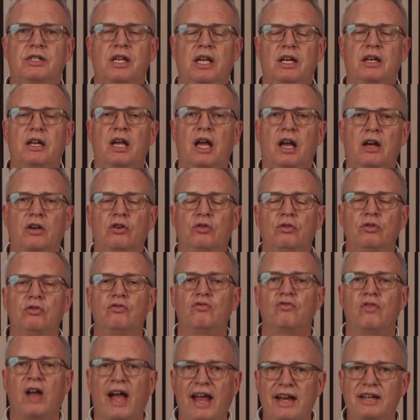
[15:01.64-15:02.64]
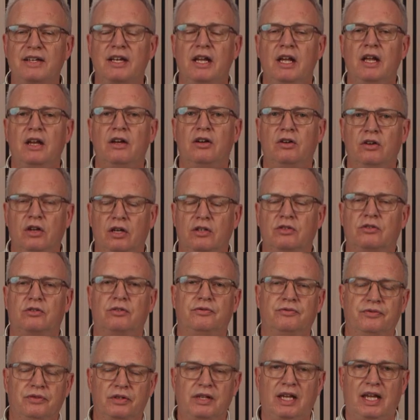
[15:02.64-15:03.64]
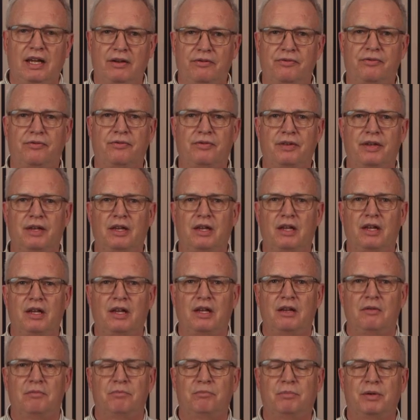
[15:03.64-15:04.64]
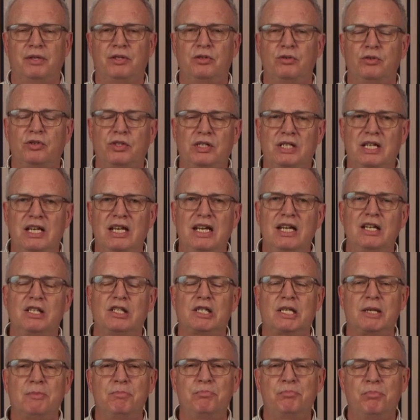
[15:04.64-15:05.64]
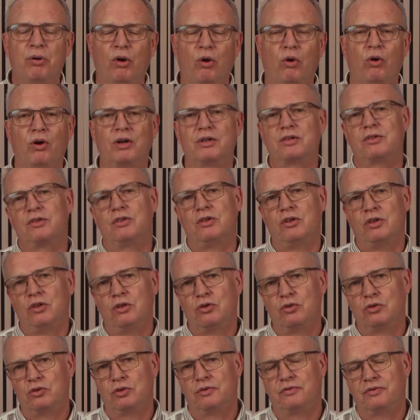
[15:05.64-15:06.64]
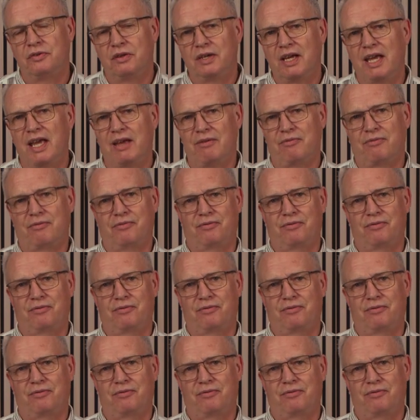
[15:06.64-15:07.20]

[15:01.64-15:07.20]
in her good right not to forgive. But you see, it's important to forgive.